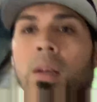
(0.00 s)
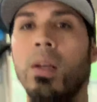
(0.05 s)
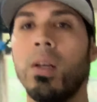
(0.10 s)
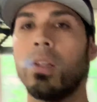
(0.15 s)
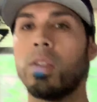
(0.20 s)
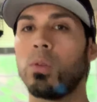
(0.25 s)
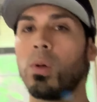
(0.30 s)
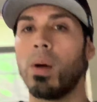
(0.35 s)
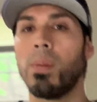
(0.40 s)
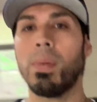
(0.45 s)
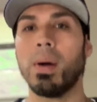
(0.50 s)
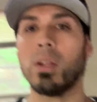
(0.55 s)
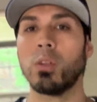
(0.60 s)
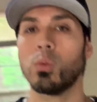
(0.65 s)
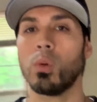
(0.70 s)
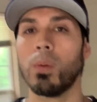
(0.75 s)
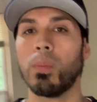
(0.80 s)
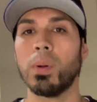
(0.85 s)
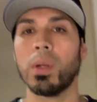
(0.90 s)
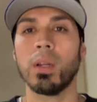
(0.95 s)
So I might as
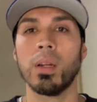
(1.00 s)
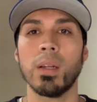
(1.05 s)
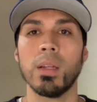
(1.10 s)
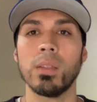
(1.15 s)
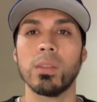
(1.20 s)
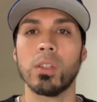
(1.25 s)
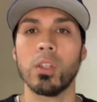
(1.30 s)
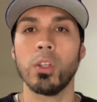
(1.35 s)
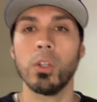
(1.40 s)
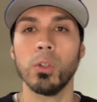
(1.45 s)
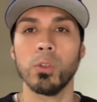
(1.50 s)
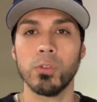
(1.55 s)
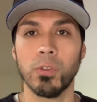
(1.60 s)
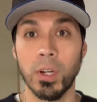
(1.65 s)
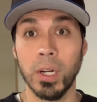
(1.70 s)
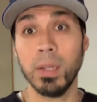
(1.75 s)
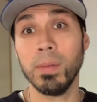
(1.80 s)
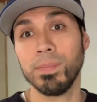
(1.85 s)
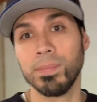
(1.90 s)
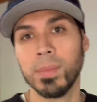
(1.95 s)
well put it into use,
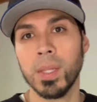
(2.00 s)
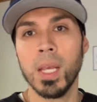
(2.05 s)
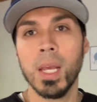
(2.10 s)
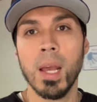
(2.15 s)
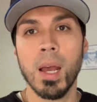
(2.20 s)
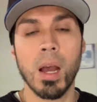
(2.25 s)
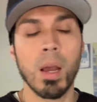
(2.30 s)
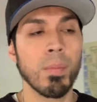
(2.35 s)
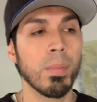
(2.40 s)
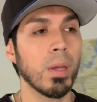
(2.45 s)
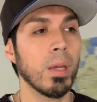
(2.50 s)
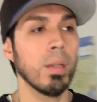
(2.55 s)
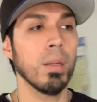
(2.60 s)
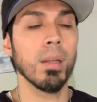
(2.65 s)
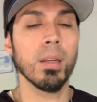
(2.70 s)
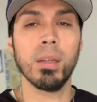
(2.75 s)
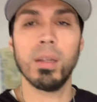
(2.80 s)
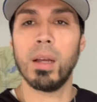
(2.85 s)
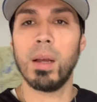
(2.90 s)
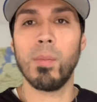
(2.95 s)
right? I mean,
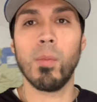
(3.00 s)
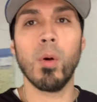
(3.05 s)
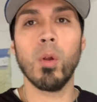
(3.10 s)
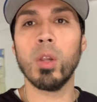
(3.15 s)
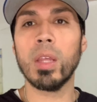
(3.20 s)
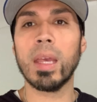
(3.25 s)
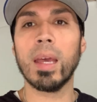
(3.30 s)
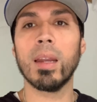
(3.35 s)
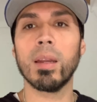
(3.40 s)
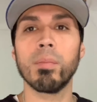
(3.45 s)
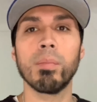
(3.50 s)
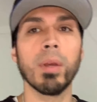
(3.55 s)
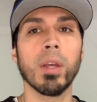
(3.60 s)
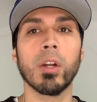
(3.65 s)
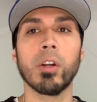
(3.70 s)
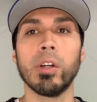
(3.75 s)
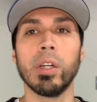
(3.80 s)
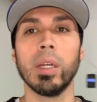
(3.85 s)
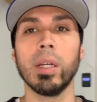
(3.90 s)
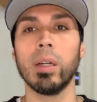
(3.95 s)
I'm only getting
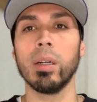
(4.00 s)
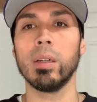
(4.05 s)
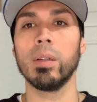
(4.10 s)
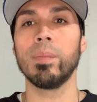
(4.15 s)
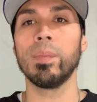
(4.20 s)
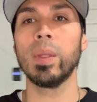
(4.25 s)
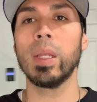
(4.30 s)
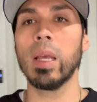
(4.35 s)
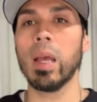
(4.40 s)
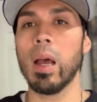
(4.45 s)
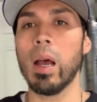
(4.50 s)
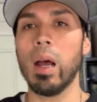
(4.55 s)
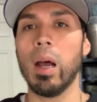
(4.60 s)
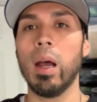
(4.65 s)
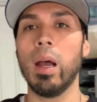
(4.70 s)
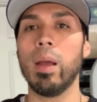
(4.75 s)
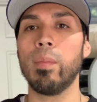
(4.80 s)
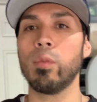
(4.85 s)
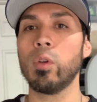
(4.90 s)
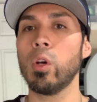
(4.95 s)
bigger here.
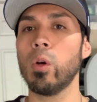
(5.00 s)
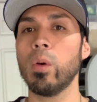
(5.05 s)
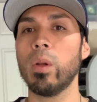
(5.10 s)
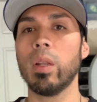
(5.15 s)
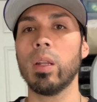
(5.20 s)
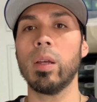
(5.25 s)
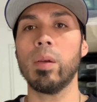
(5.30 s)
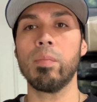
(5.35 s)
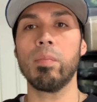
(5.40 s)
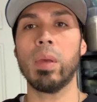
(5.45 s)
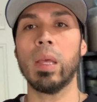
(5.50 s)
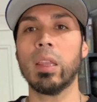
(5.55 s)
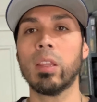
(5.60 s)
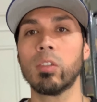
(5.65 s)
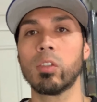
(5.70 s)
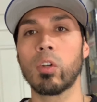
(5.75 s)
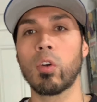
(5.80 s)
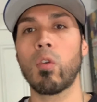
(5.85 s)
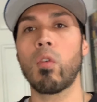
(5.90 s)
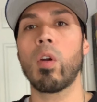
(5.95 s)
I'm going to make this
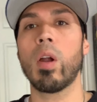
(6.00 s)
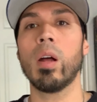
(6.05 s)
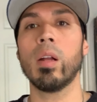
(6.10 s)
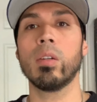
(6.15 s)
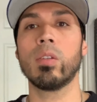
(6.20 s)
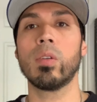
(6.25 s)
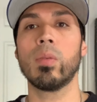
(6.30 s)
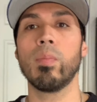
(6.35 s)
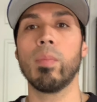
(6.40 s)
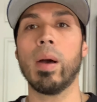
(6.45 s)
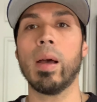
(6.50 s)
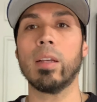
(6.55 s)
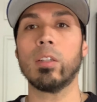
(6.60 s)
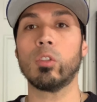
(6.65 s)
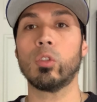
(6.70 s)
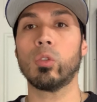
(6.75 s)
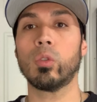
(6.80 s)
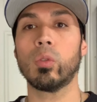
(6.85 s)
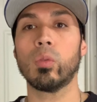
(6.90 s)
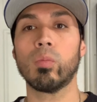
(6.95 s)
garage my
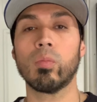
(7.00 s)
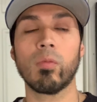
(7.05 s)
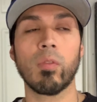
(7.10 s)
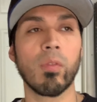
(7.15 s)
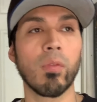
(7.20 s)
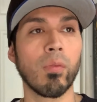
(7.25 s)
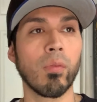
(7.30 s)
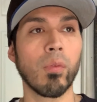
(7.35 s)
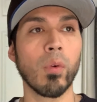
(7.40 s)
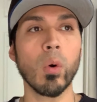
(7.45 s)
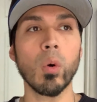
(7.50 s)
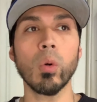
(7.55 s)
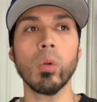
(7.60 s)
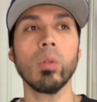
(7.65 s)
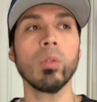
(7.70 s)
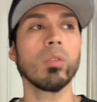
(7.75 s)
full